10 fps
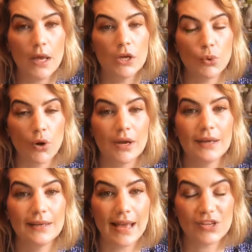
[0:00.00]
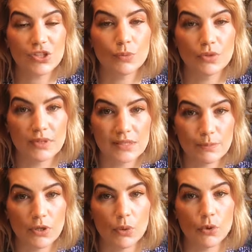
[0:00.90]
your connection with the
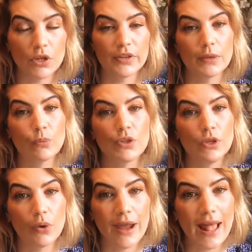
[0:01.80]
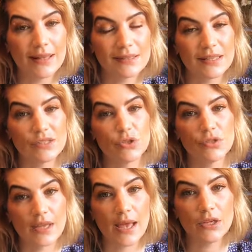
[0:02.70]
spirit world and with your
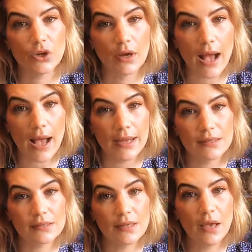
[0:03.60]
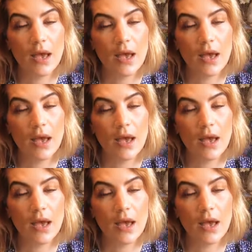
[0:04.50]
ancestors and your guides.